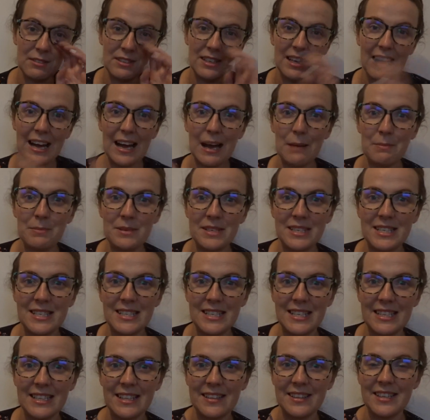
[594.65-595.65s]
really happy to
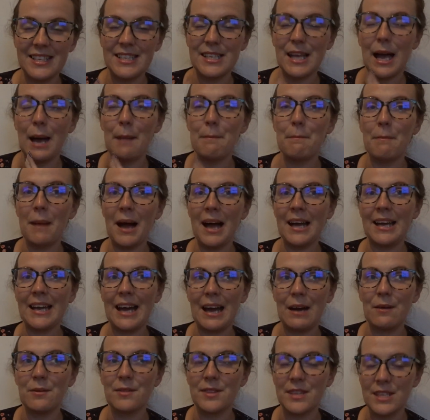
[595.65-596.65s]
see that these are back
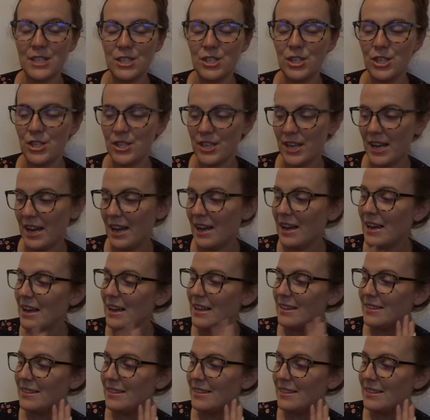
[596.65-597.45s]
out this year.